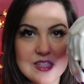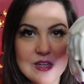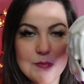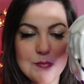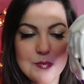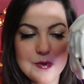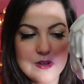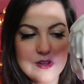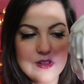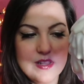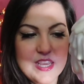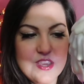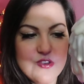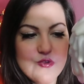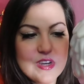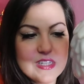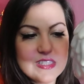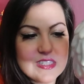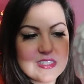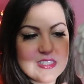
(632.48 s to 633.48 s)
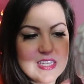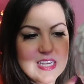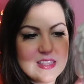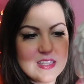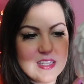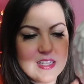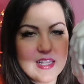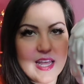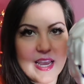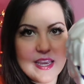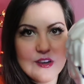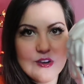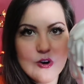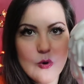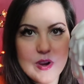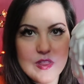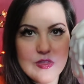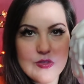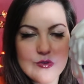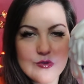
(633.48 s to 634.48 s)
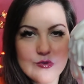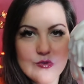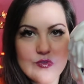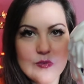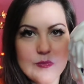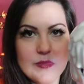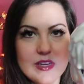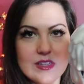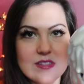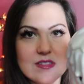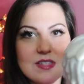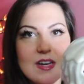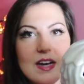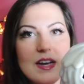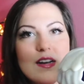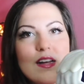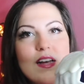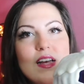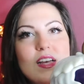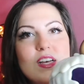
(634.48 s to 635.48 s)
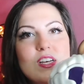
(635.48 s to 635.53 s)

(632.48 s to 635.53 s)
up, like you can see the light going through from the inside.